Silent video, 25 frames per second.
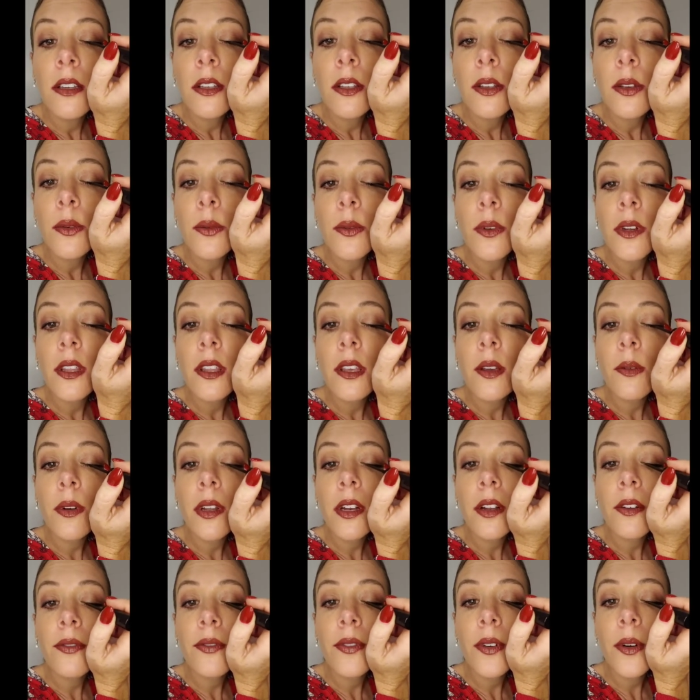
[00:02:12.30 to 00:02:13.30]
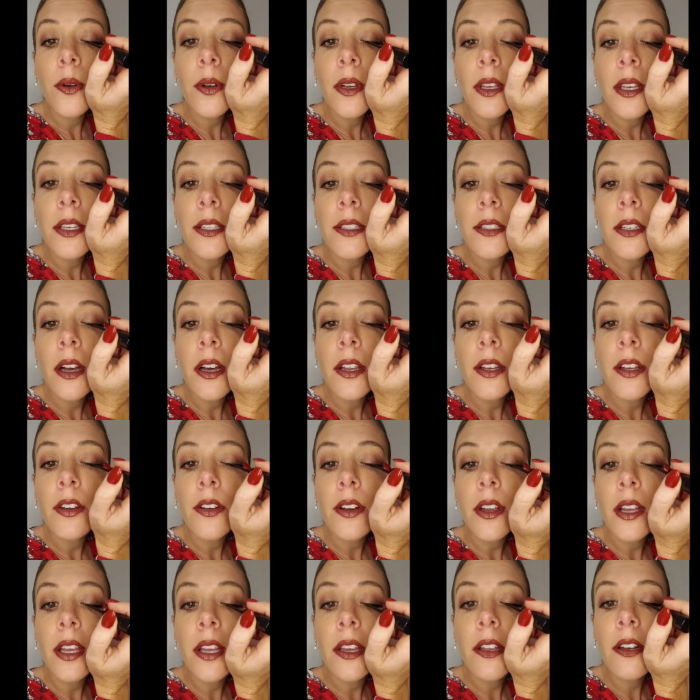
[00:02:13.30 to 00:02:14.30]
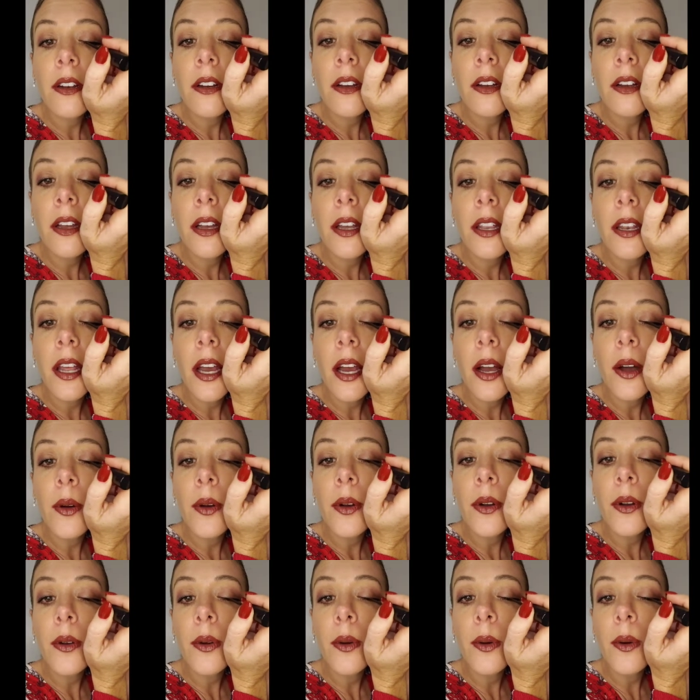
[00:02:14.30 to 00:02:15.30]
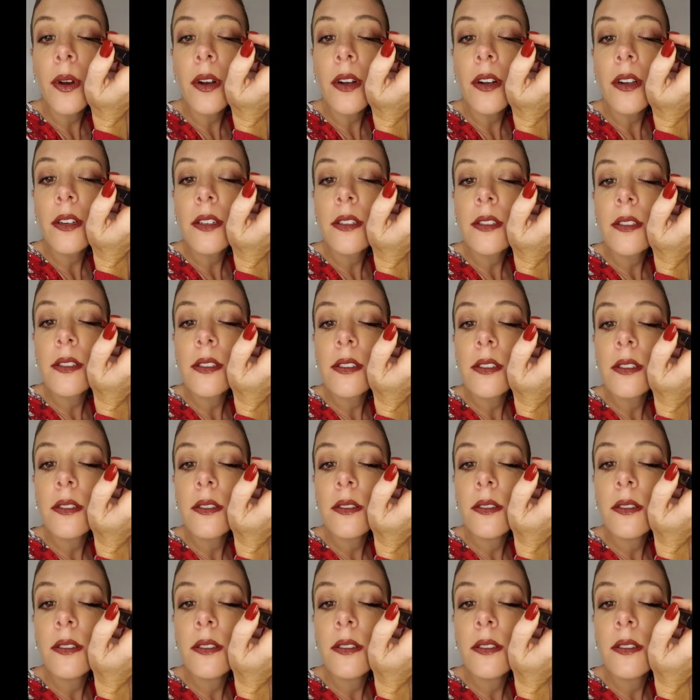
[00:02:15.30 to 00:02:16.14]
You really wanna focus on your inner and outer corners.